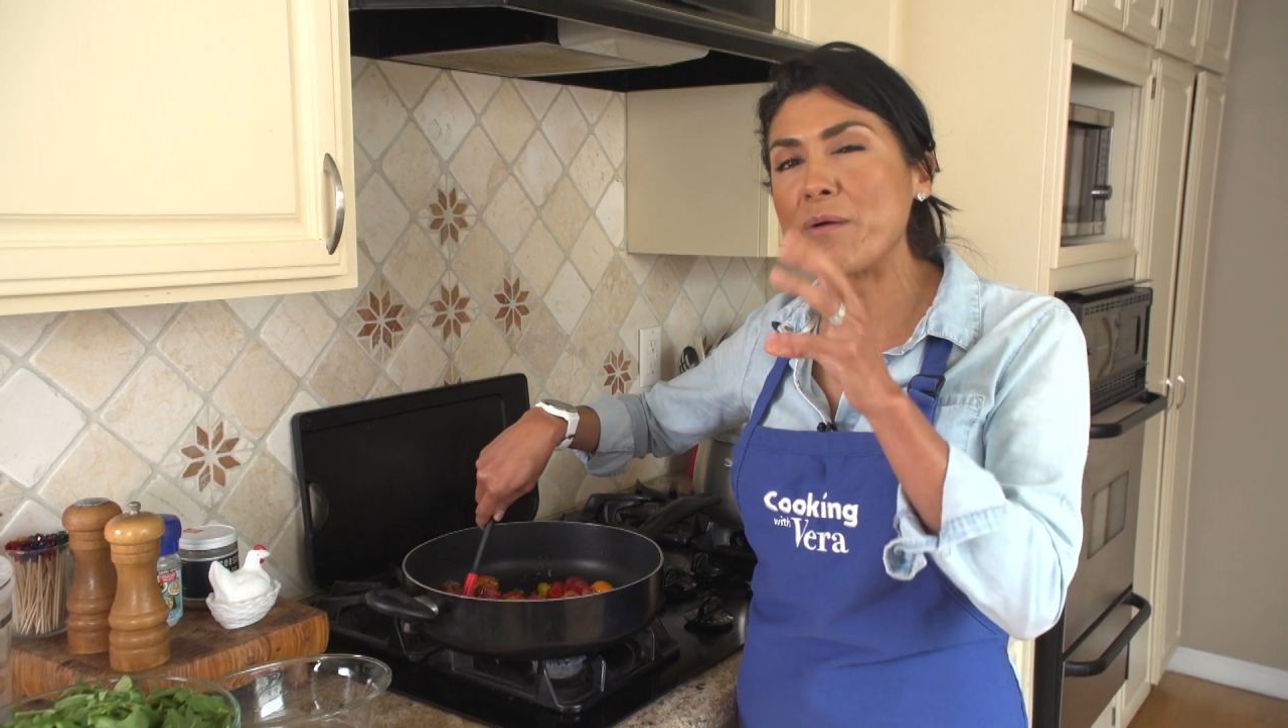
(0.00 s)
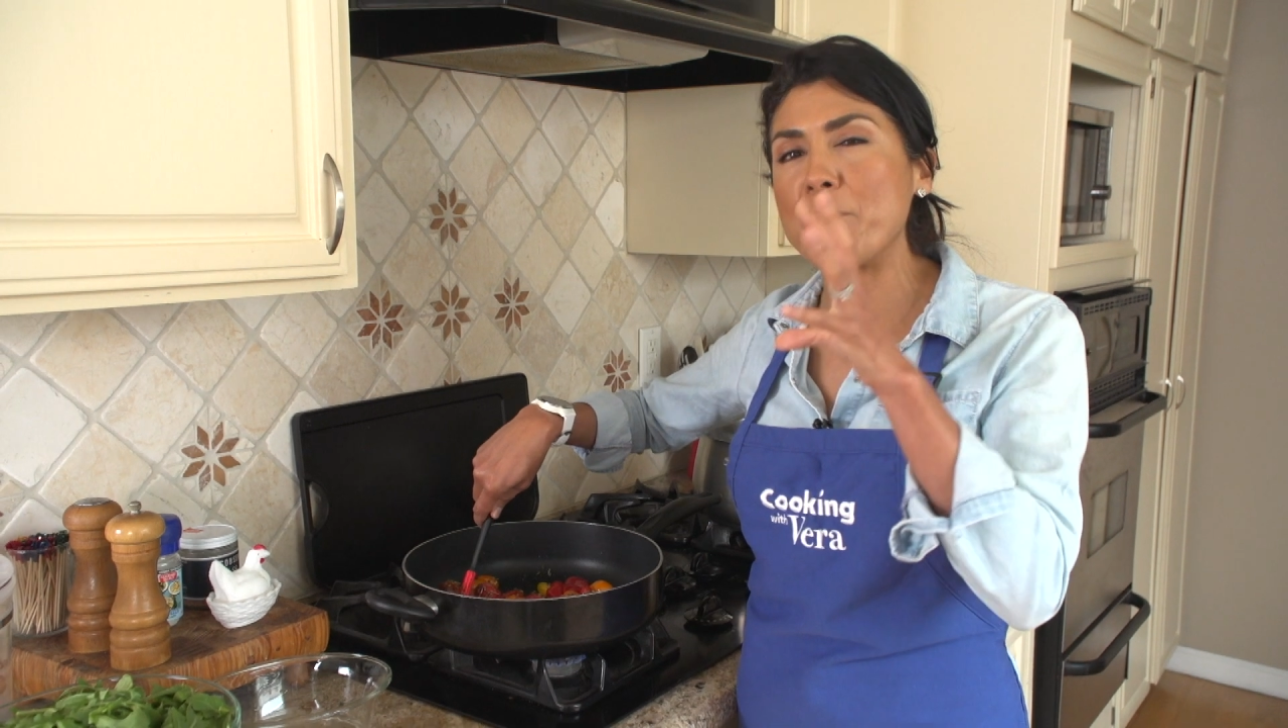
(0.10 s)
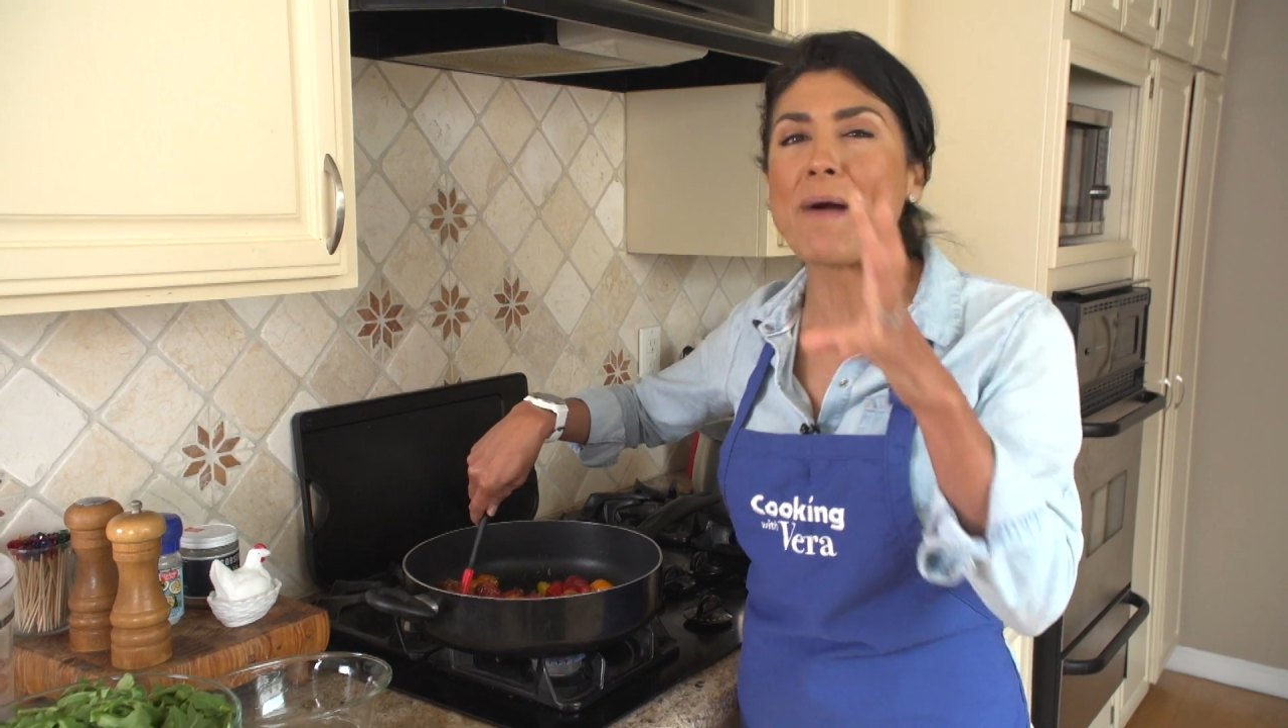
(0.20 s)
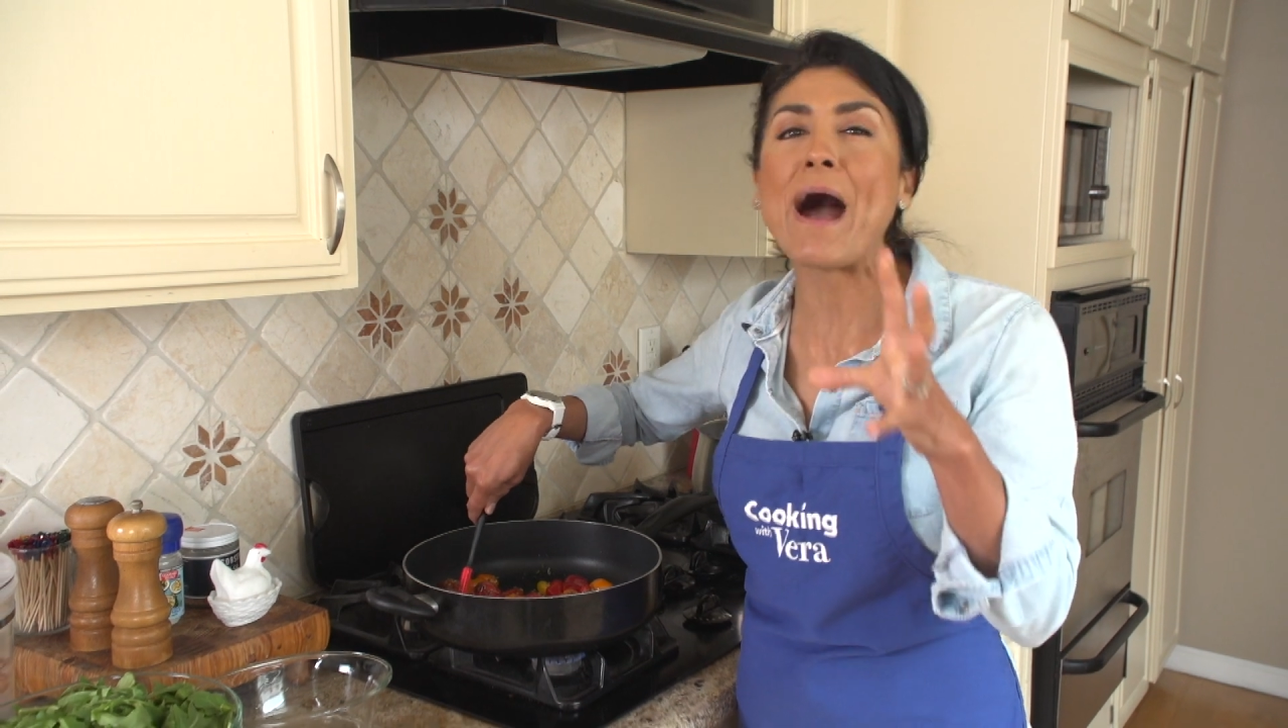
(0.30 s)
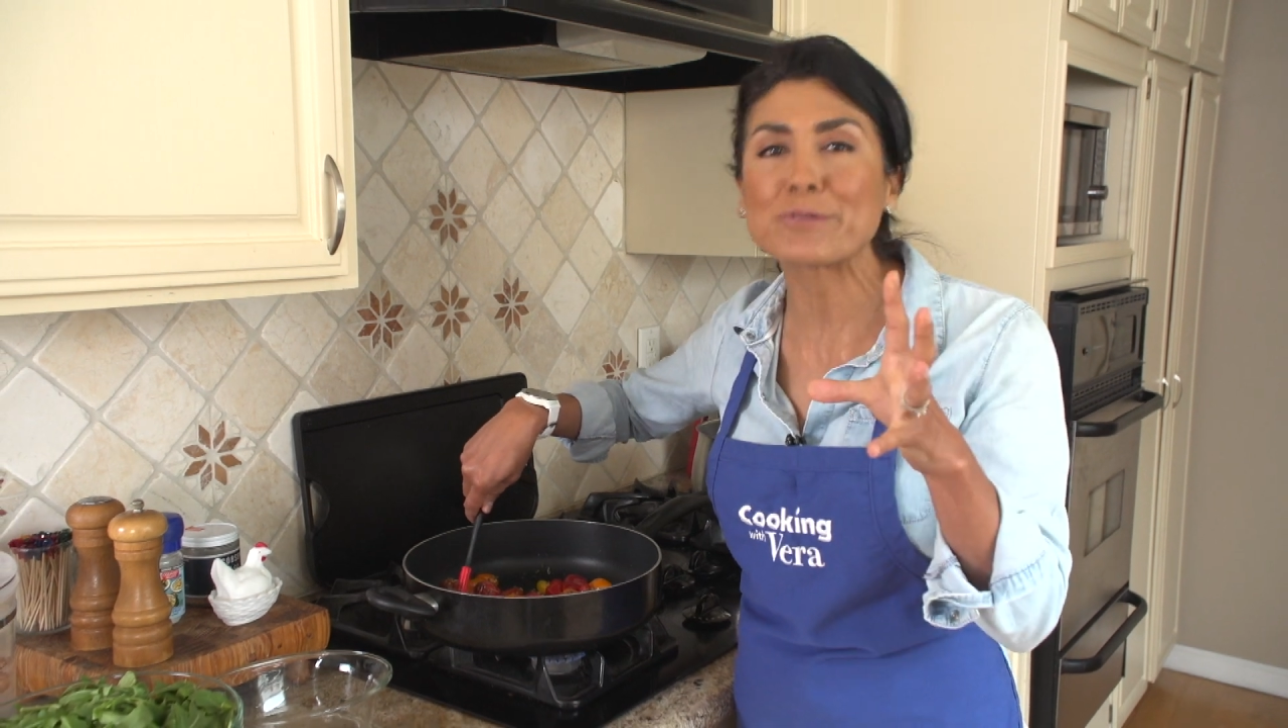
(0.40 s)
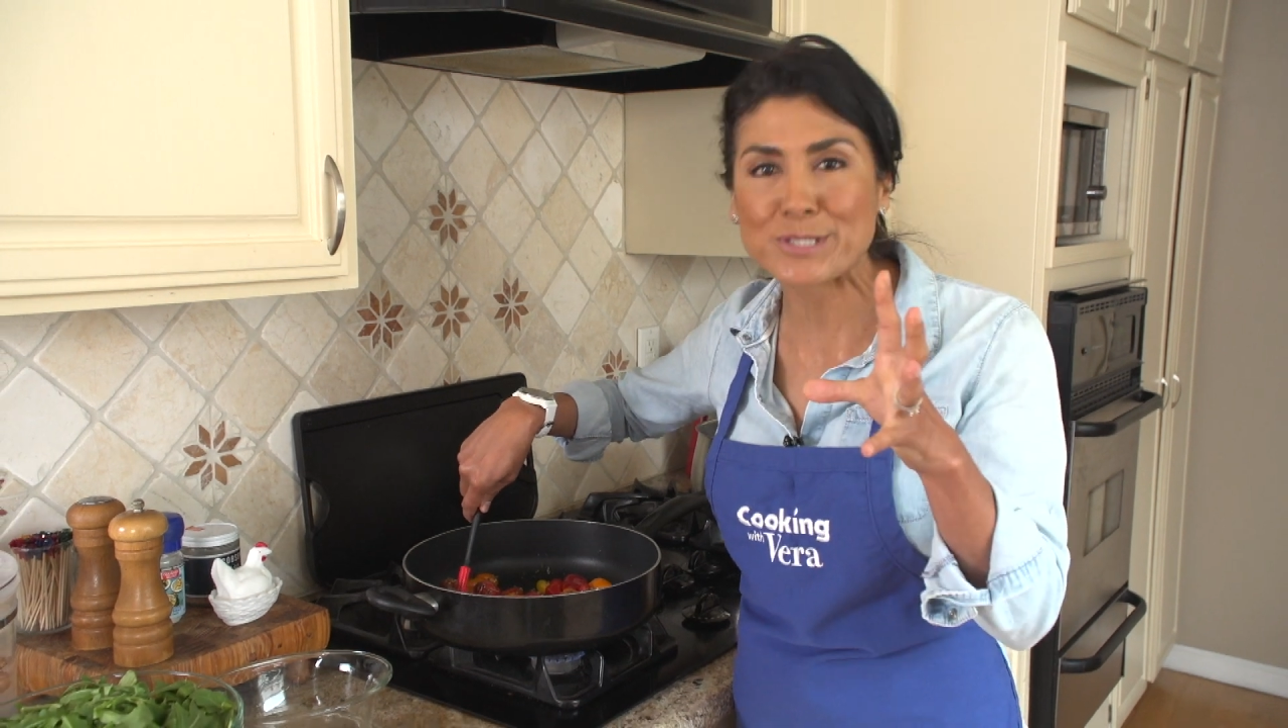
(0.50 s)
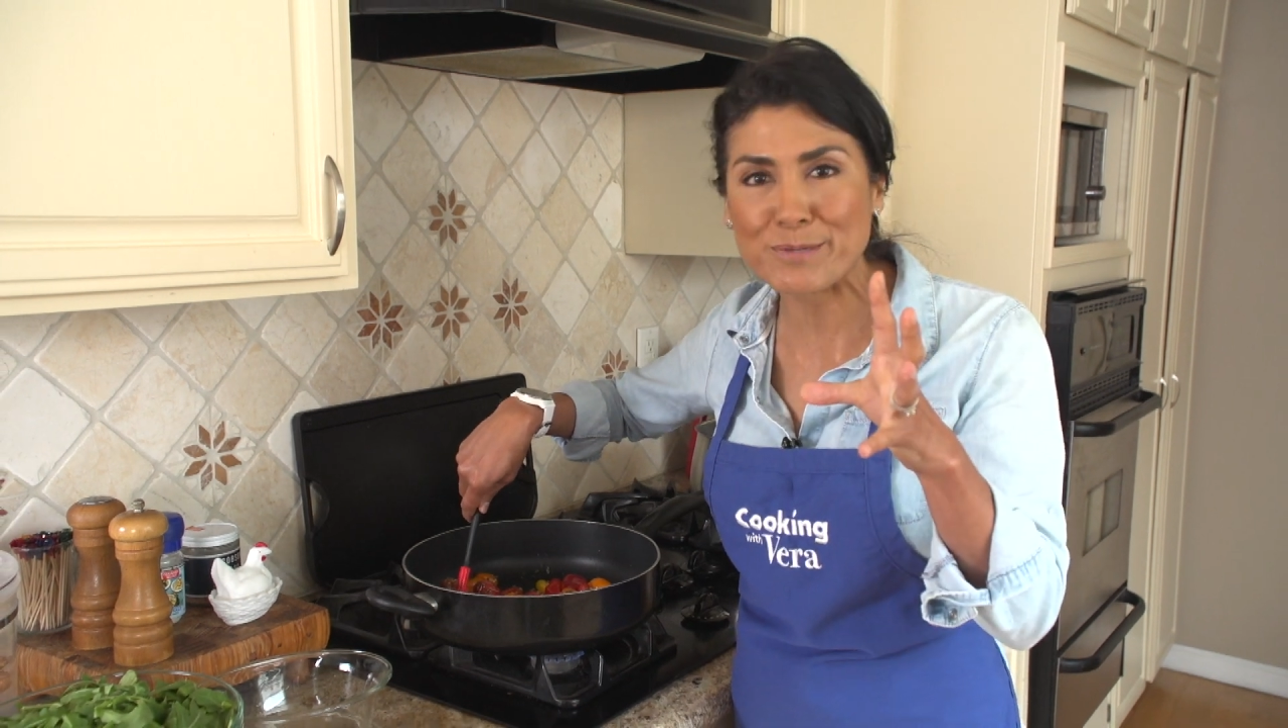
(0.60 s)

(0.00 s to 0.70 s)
about